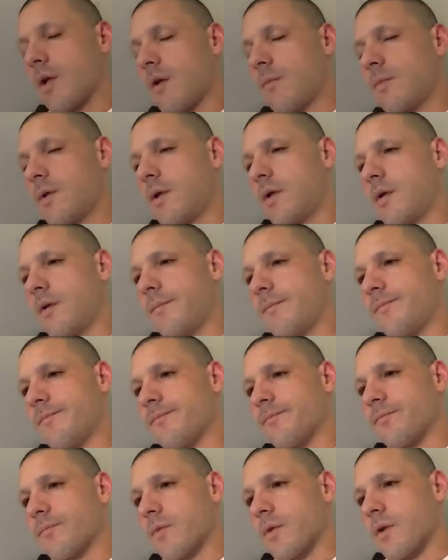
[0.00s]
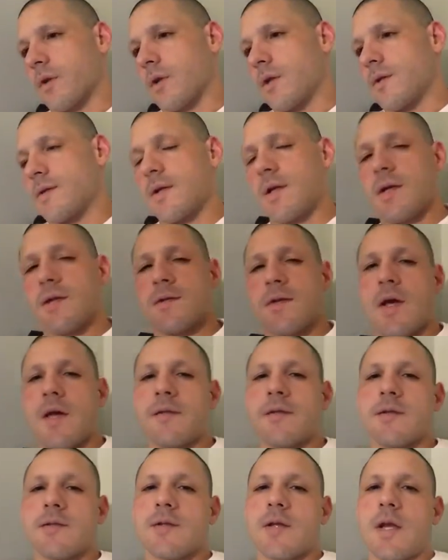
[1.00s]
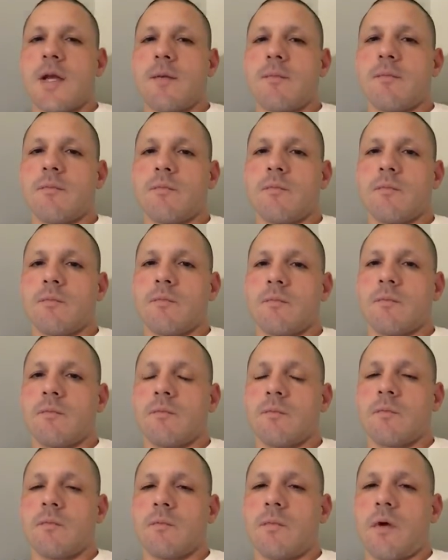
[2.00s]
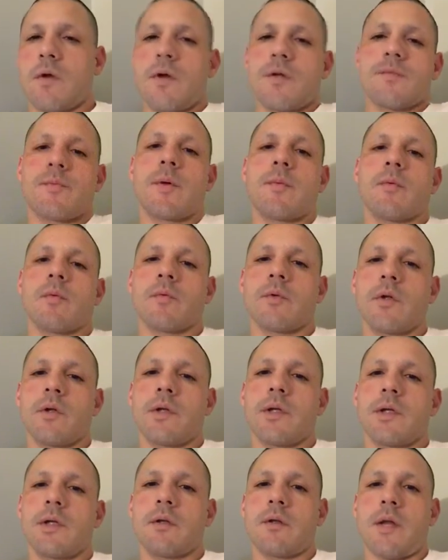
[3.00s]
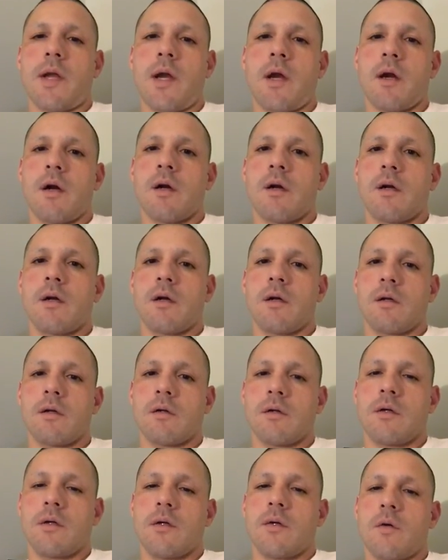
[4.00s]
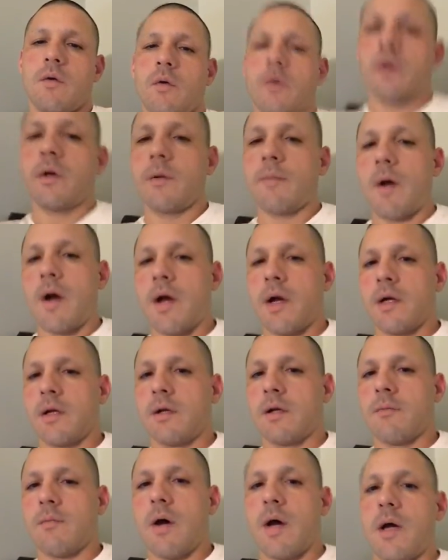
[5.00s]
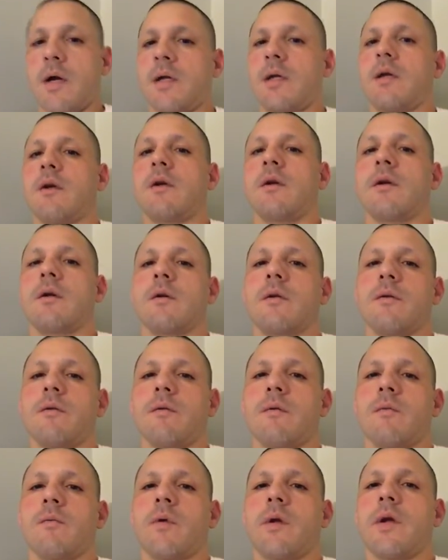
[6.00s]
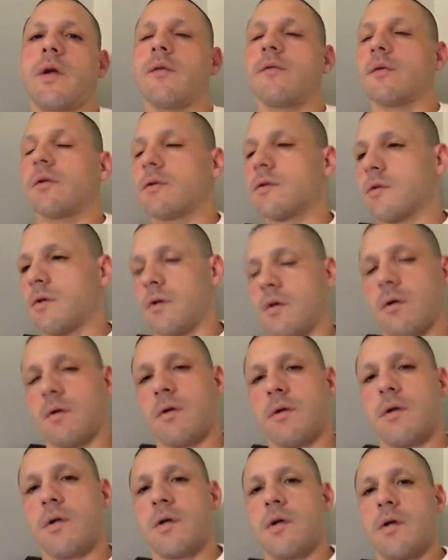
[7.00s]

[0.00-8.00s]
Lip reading: I mean is that the same are those people really there or am I here or whatever so